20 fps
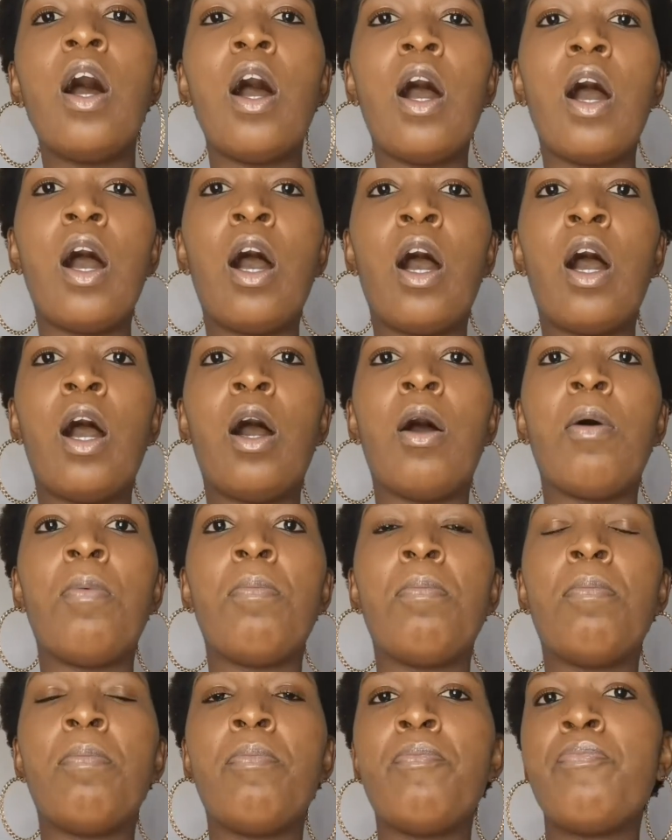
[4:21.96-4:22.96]

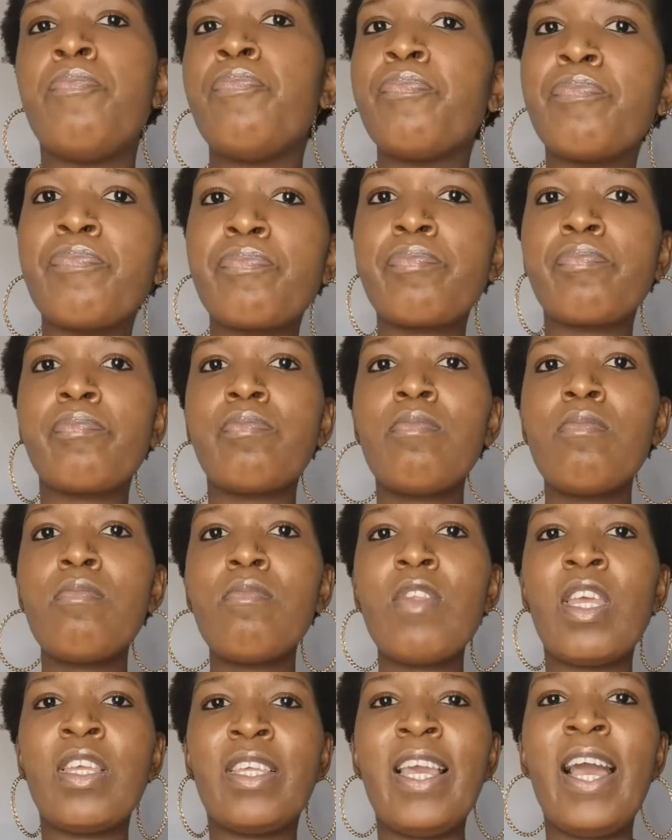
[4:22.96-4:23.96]

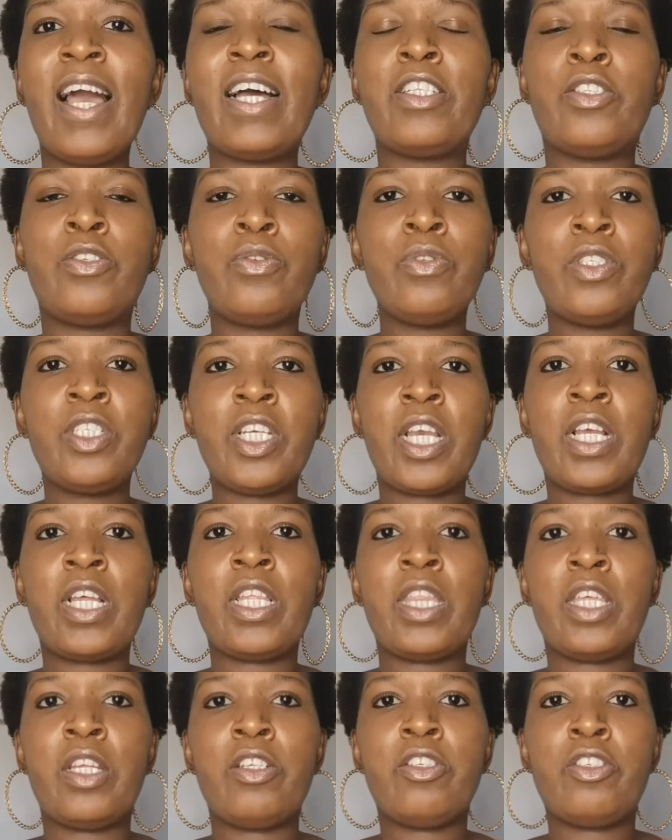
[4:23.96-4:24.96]
Yeah, do check
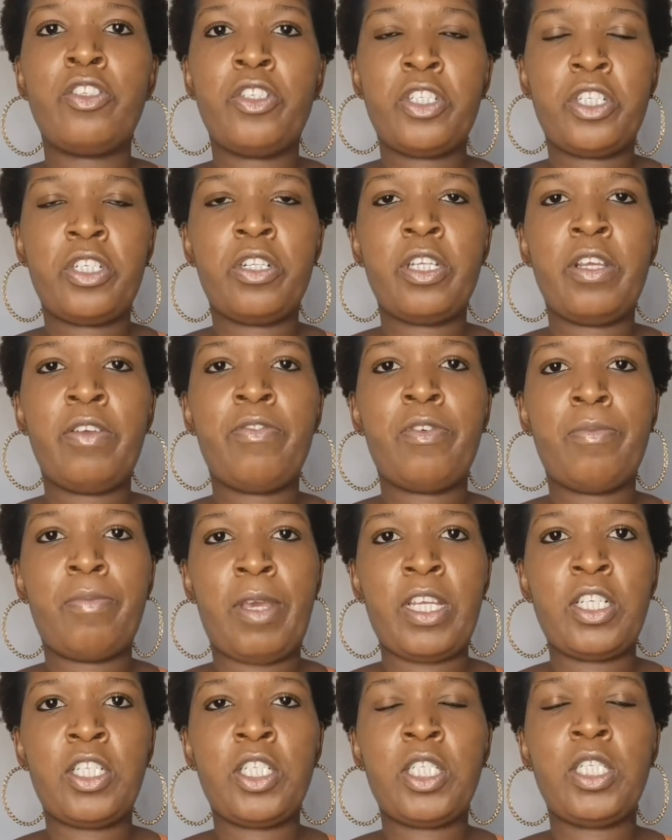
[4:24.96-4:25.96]
the nutritional
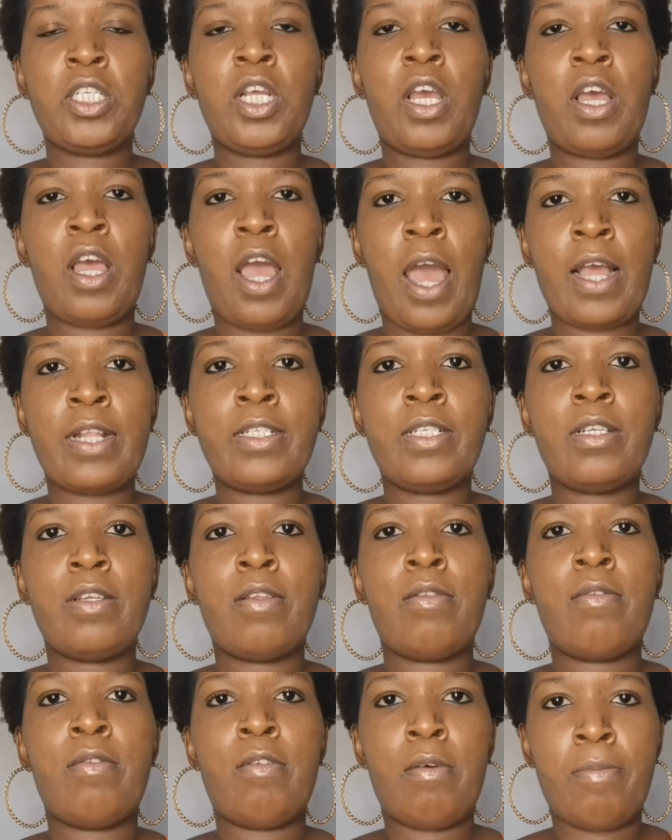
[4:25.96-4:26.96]
information at
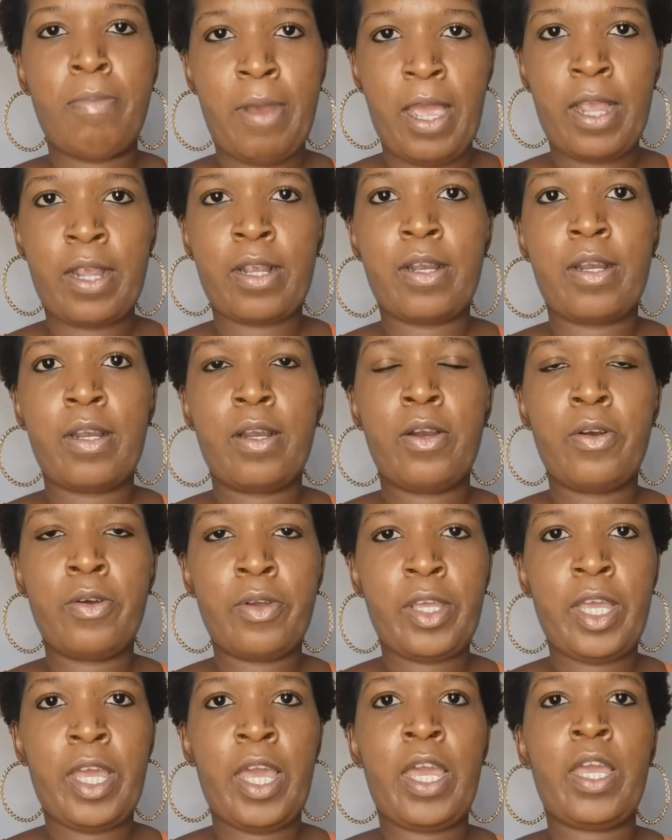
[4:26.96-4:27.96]
the back,
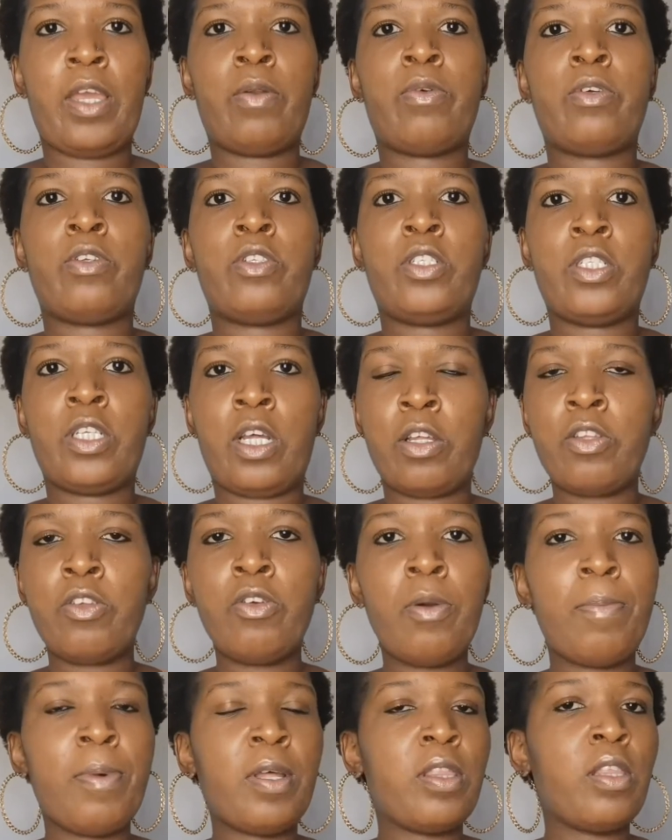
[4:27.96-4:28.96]
okay? It will tell you
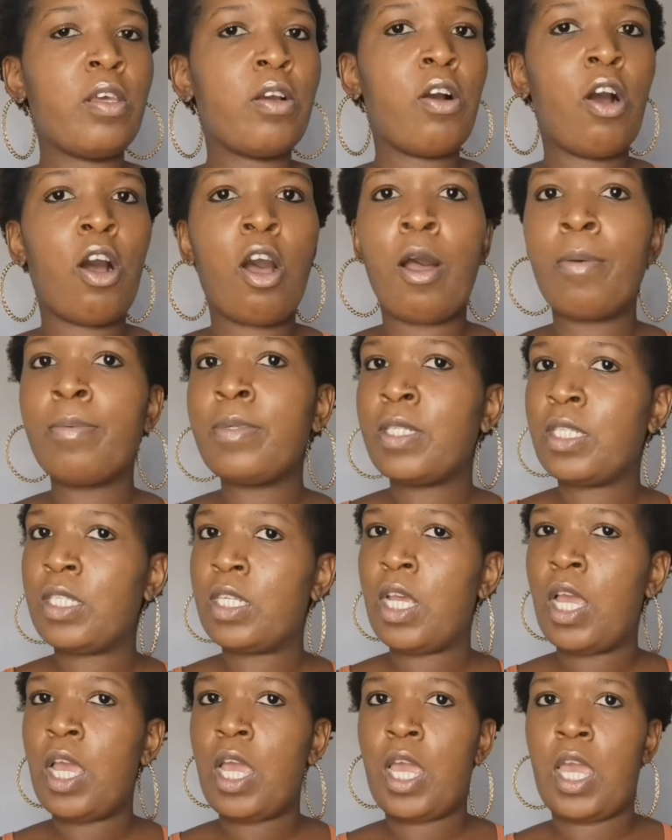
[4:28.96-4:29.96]
about the carbs
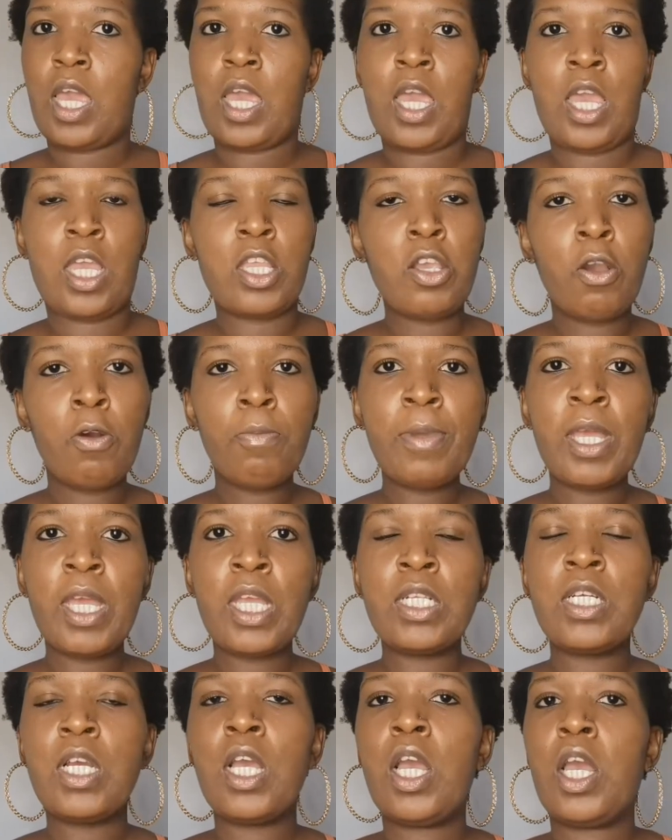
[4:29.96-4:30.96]
in your
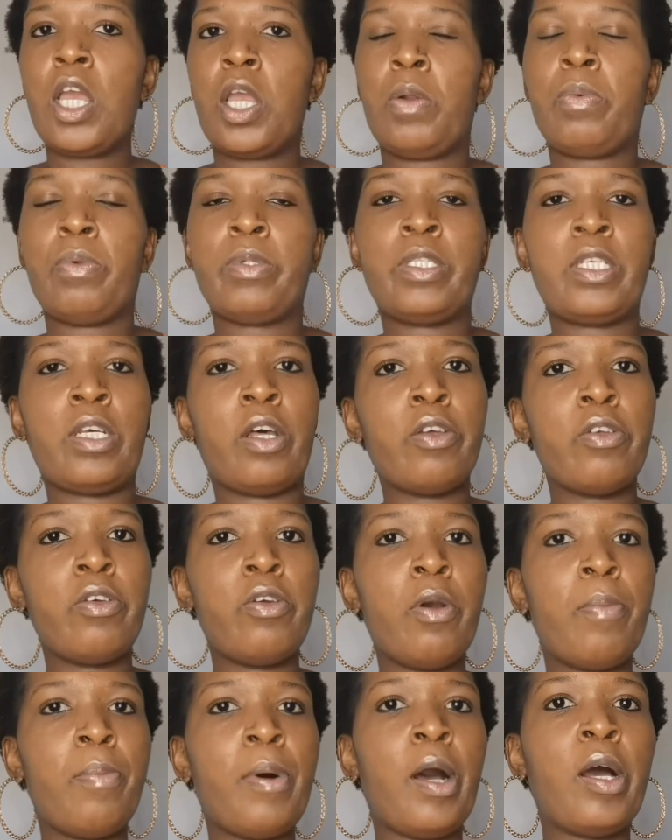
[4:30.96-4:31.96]
meat. It will tell you
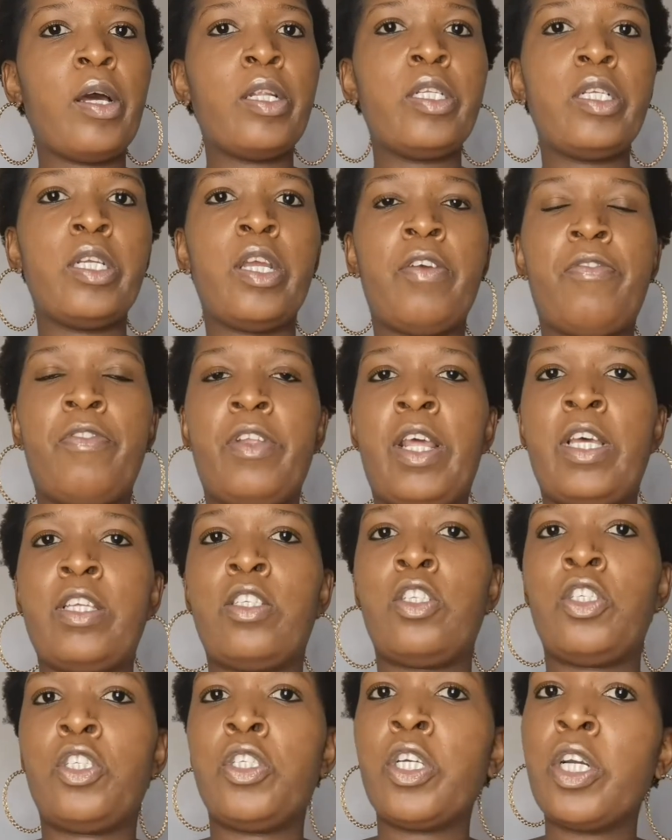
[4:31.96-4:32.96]
about if it
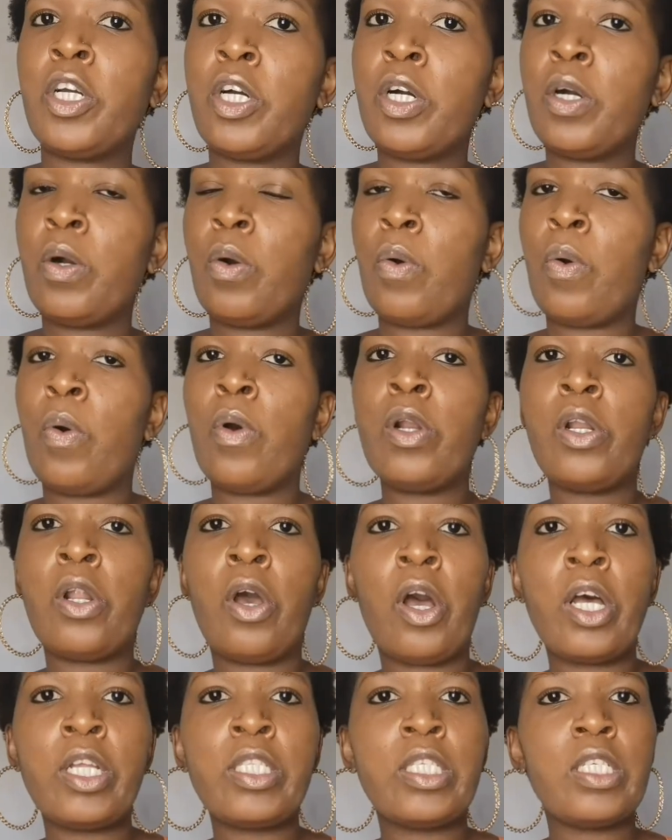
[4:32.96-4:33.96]
has sugar or
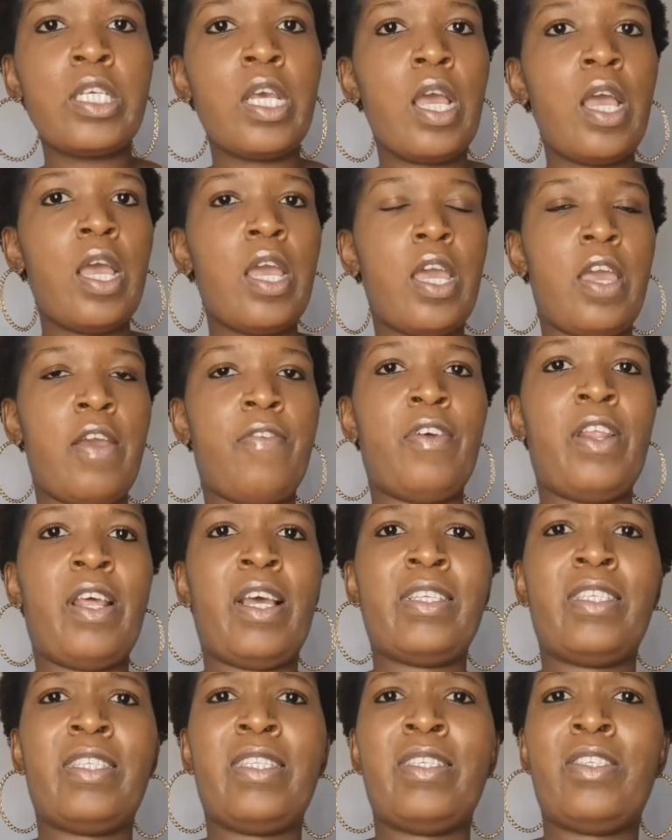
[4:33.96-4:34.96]
not, if it
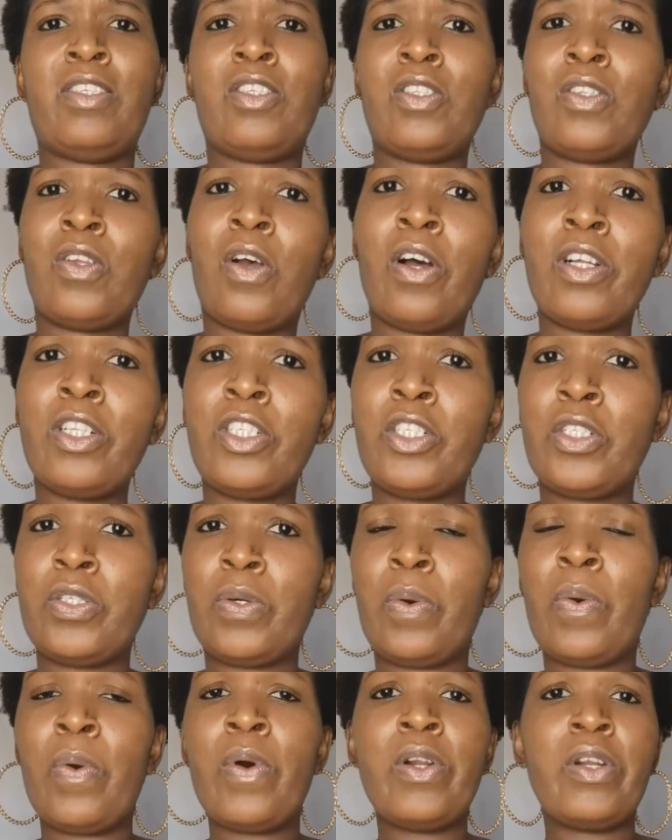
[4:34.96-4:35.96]
has the starch
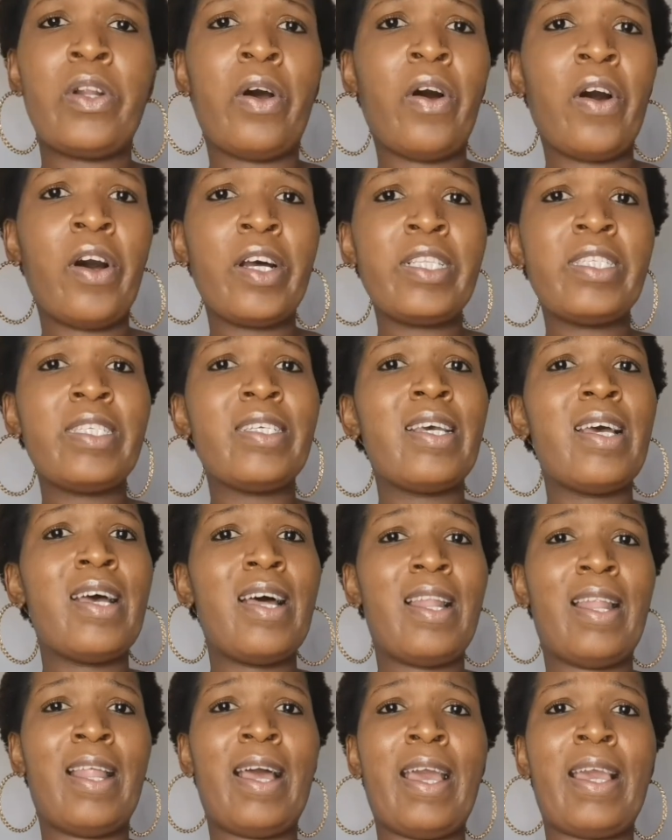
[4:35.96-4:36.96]
or not,
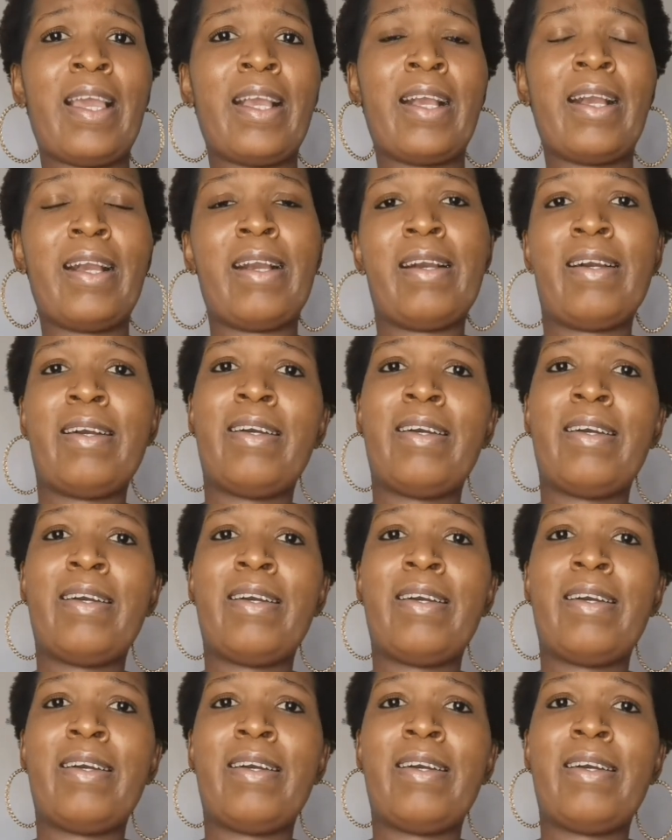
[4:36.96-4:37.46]
like,